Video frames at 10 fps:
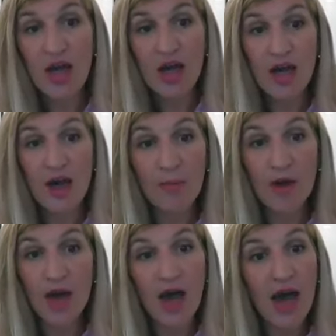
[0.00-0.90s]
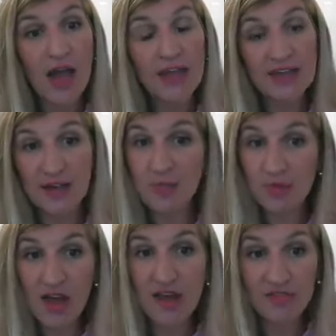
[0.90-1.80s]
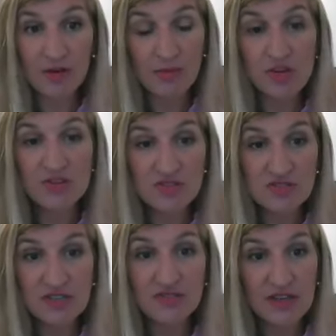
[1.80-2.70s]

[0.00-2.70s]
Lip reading: I can apply for an emergency